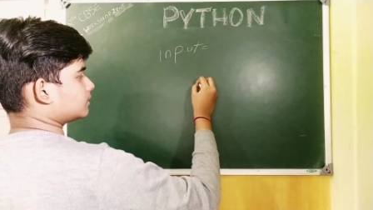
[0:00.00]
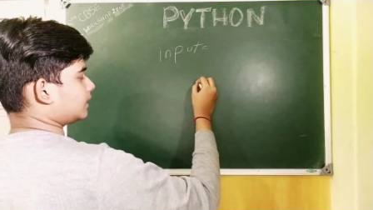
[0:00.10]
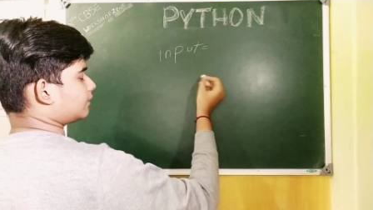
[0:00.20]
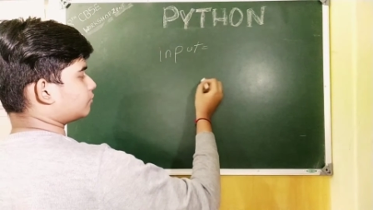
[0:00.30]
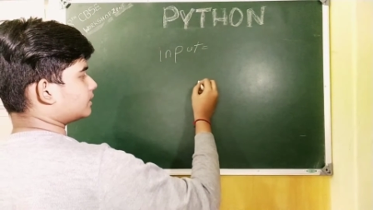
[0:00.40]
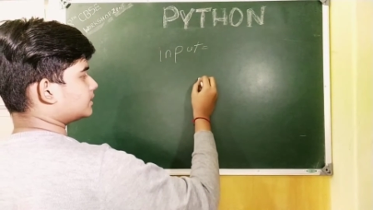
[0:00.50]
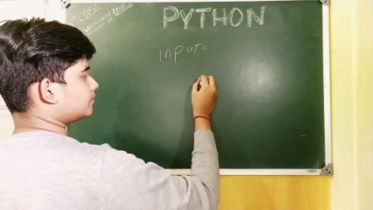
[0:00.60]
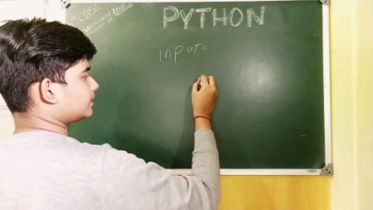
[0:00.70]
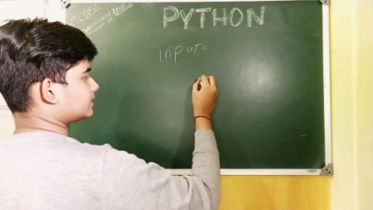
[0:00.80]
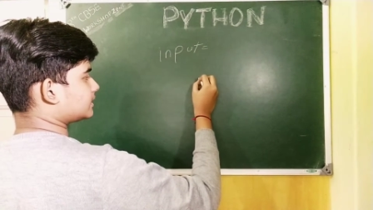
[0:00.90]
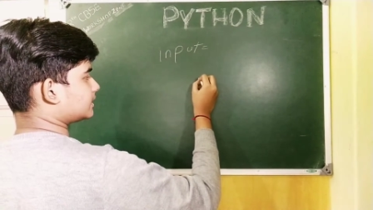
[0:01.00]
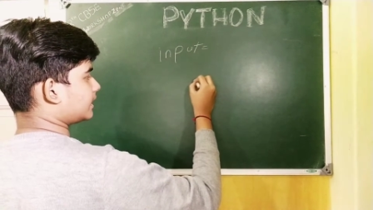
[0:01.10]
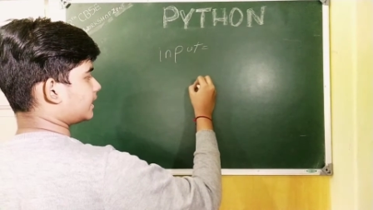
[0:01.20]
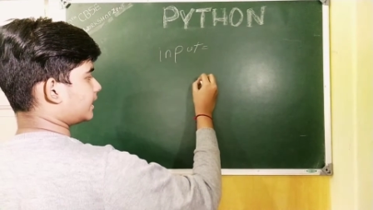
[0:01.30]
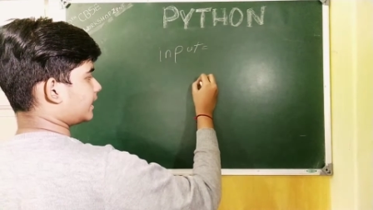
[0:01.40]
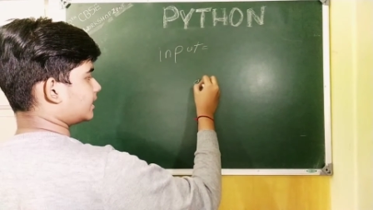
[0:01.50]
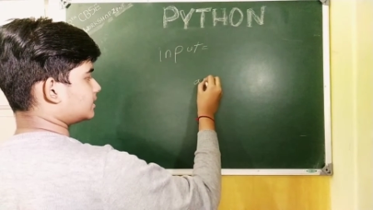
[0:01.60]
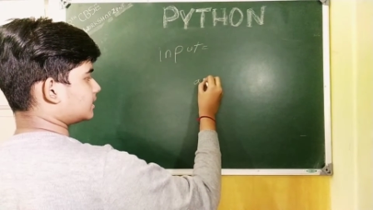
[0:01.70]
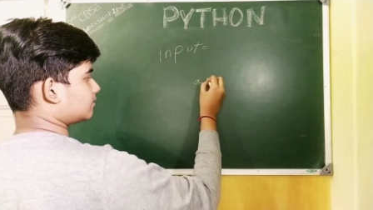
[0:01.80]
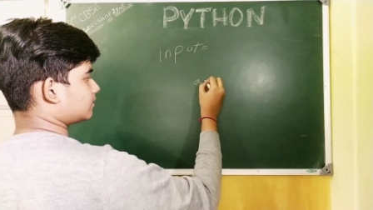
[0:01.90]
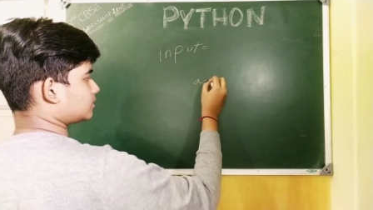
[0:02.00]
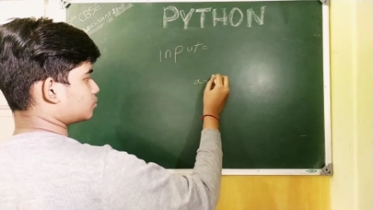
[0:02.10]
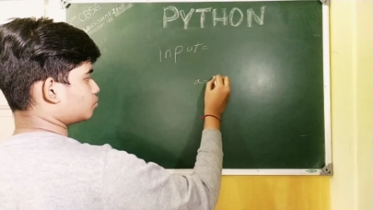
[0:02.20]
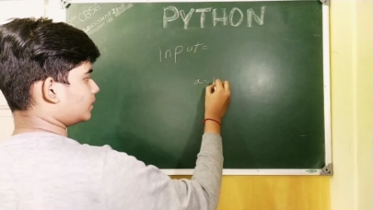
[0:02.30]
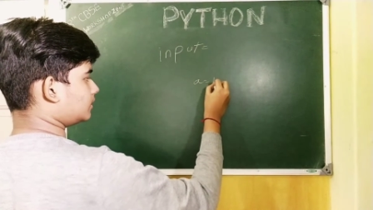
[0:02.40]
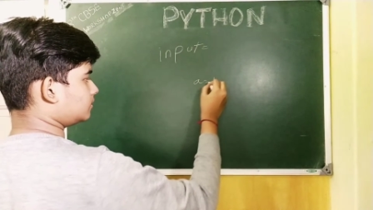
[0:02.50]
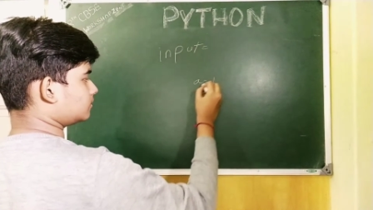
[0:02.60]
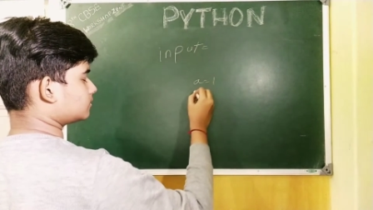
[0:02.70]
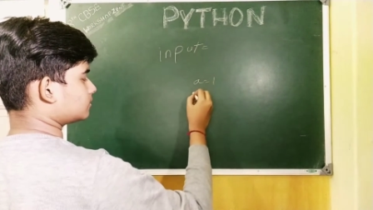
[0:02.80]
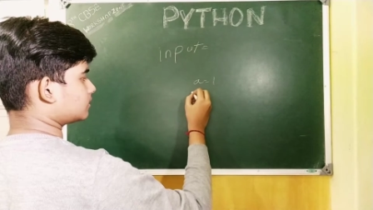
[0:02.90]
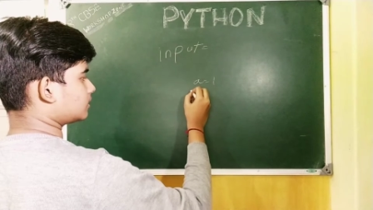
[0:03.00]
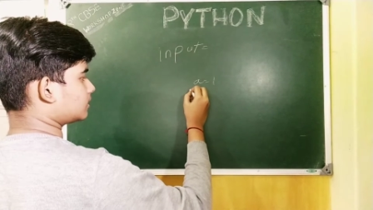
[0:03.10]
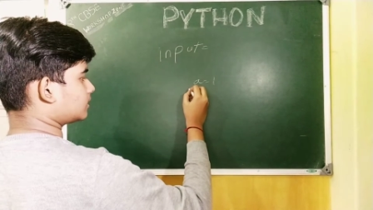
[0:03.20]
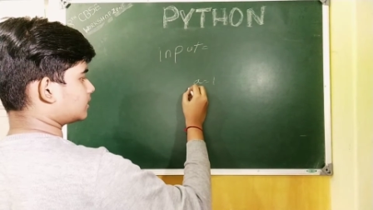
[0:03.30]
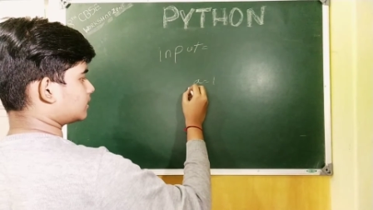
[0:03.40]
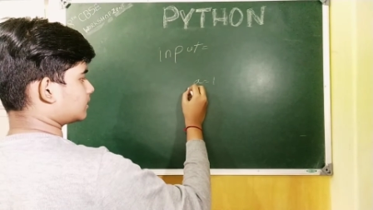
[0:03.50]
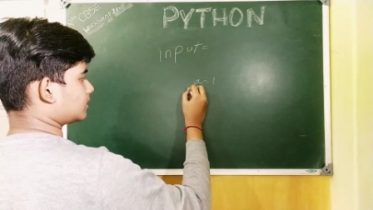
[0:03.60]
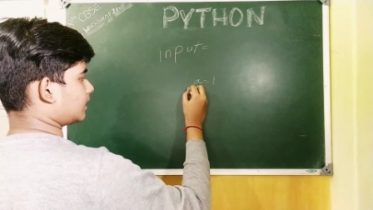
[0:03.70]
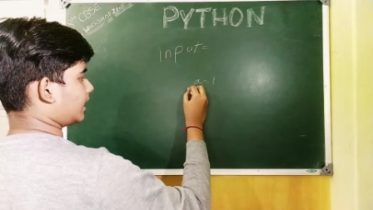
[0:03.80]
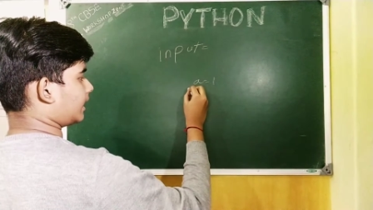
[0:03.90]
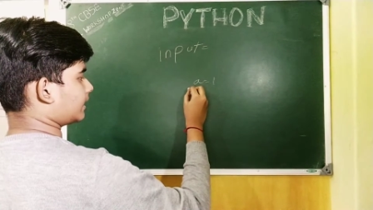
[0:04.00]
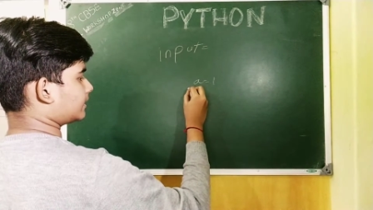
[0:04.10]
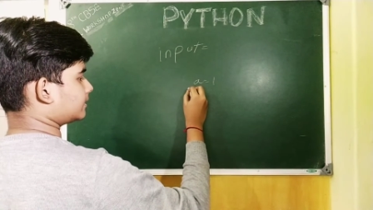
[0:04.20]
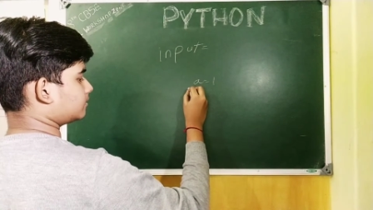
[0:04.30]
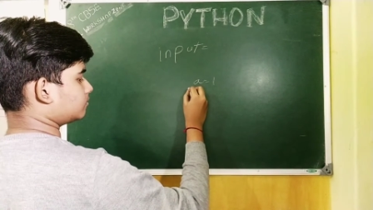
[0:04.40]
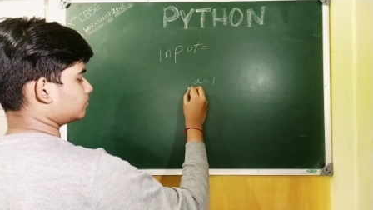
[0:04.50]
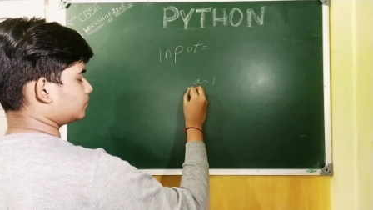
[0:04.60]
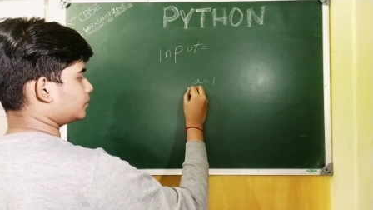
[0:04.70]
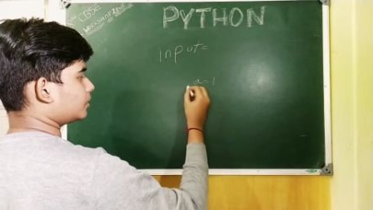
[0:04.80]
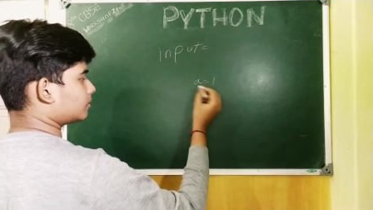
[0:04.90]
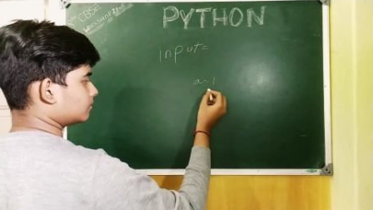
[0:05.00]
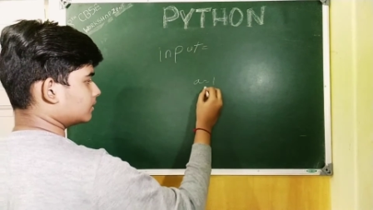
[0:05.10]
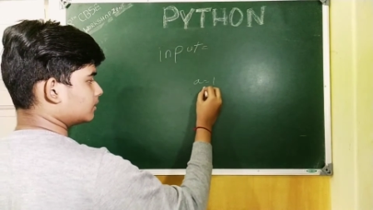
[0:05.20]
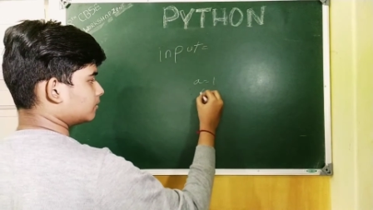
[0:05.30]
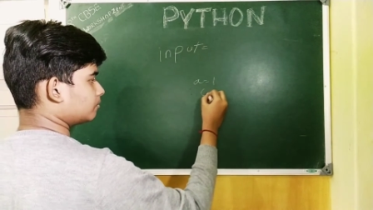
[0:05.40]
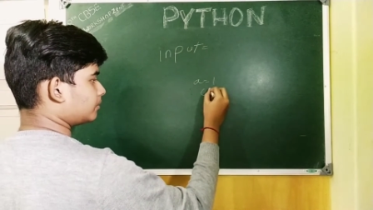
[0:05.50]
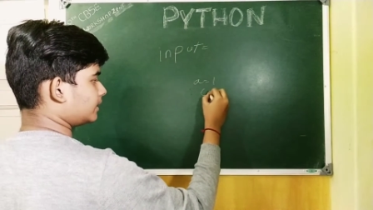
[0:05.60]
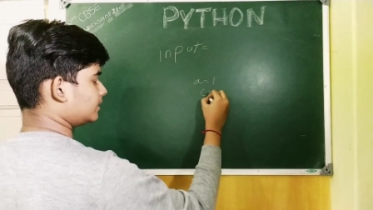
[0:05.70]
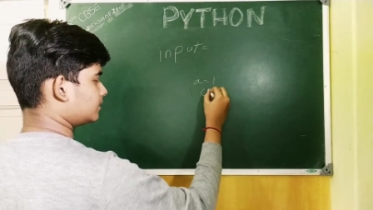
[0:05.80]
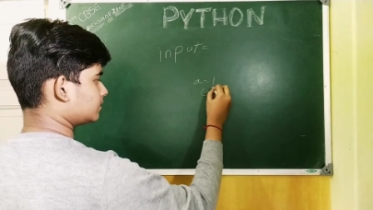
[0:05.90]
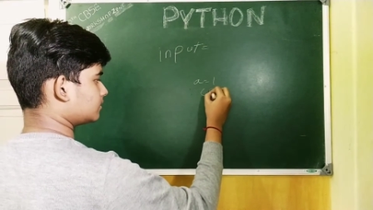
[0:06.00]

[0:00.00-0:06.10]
let's just say A is equals to 1, and print